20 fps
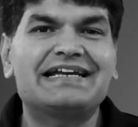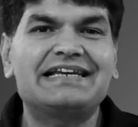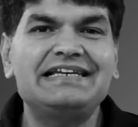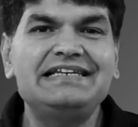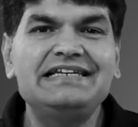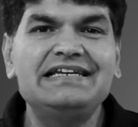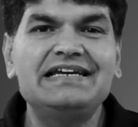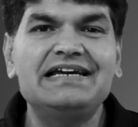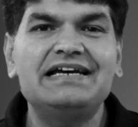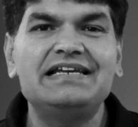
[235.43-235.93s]

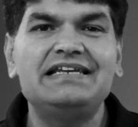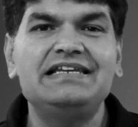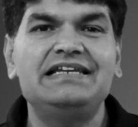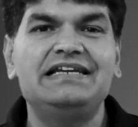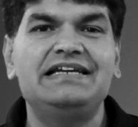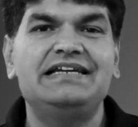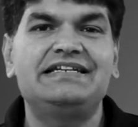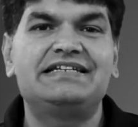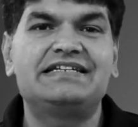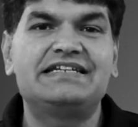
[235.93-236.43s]

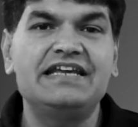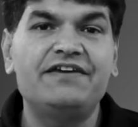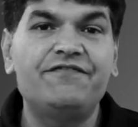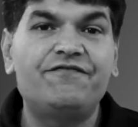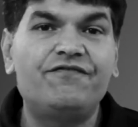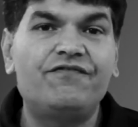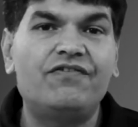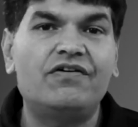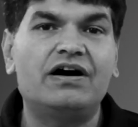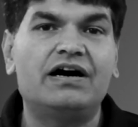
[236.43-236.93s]
clearly
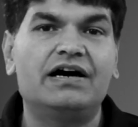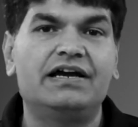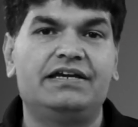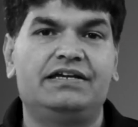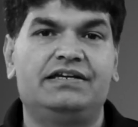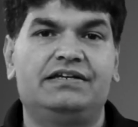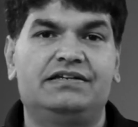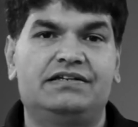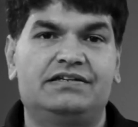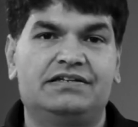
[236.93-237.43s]

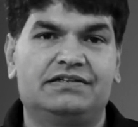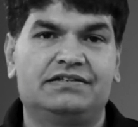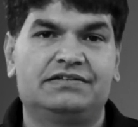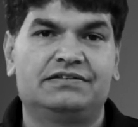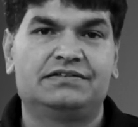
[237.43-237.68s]
defined.